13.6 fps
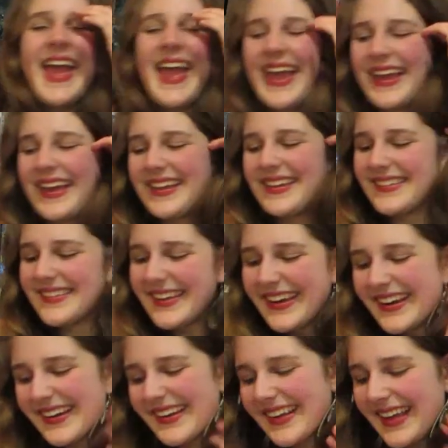And
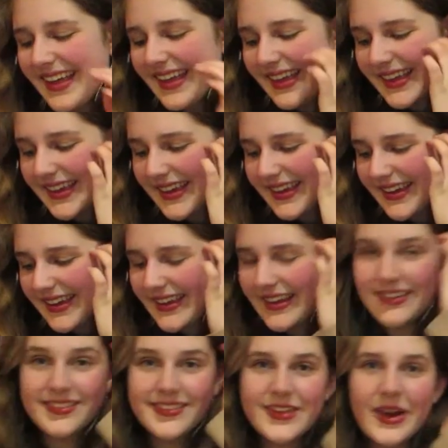he
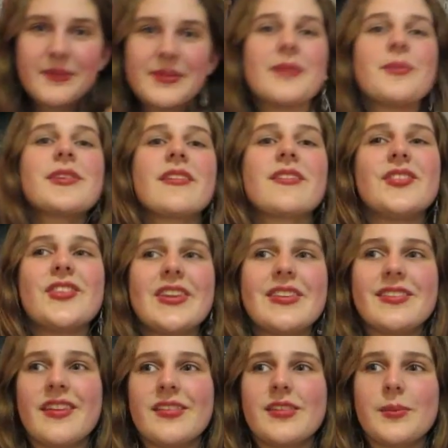is describing himself as
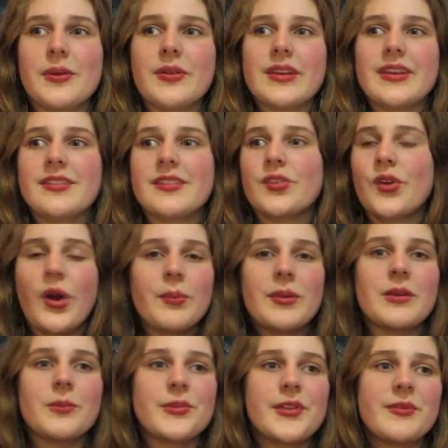insensible. He's describing
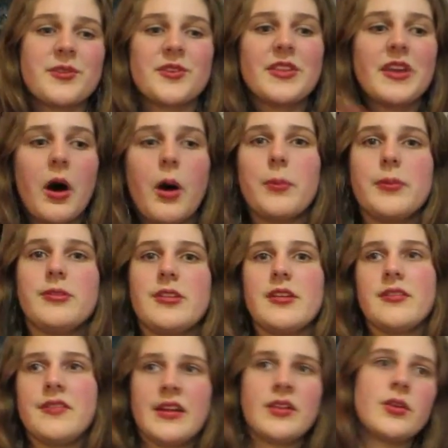himself as the opposite
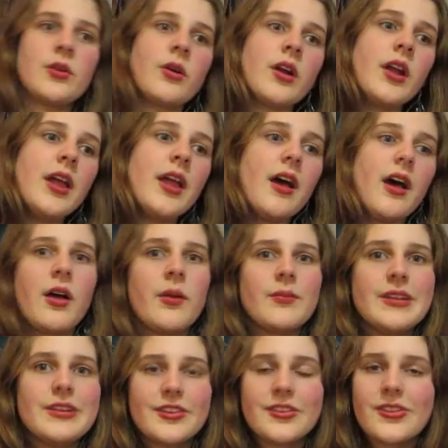of Eleanor,
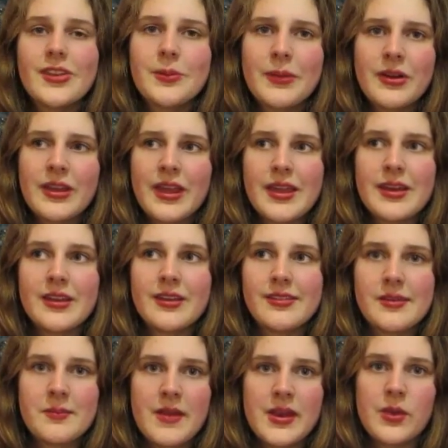just like Marianne is
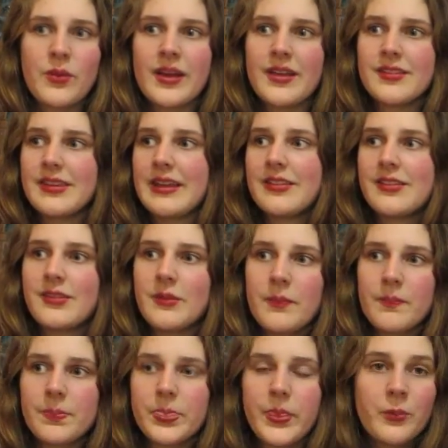in many ways. It's
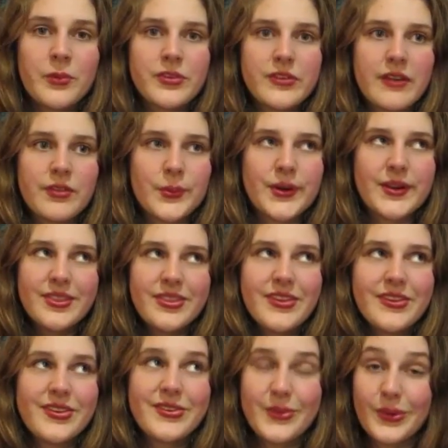almost everyone in
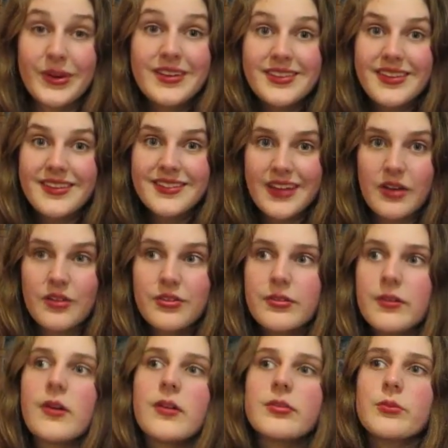this story's
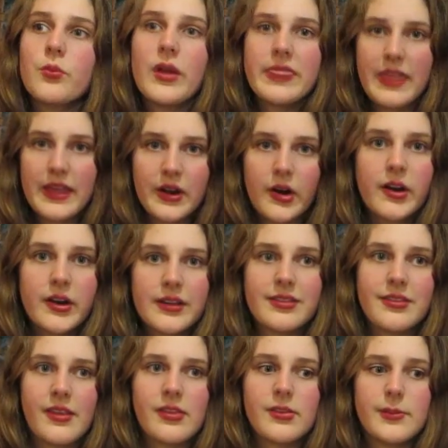downfall when they are
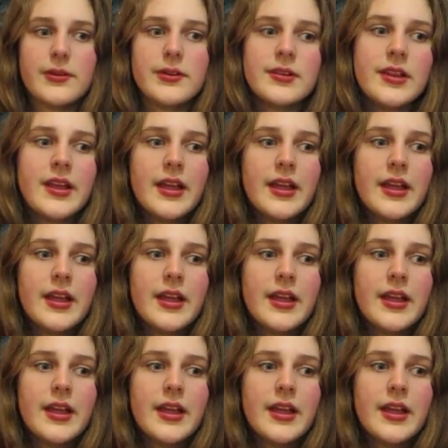insensible.